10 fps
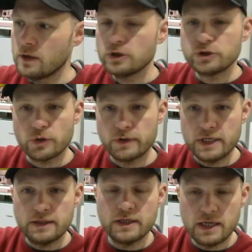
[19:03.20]
so
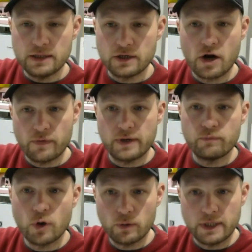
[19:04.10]
the current
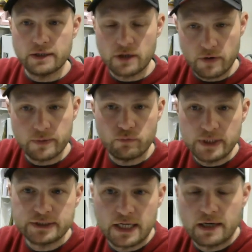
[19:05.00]
enrollee, the current
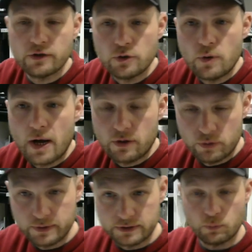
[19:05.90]
reseller
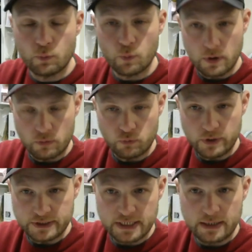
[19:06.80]
who is
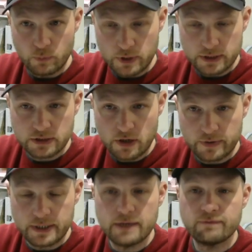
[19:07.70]
reselling with us
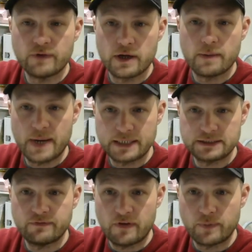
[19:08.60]
currently via
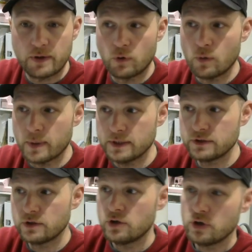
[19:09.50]
passive FBA enrollment,
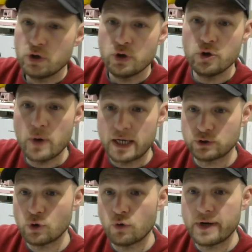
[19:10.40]
who has
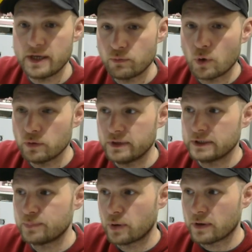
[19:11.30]
already enrolled this
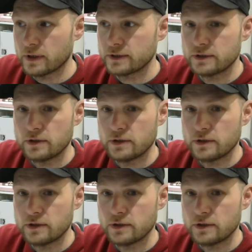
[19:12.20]
product,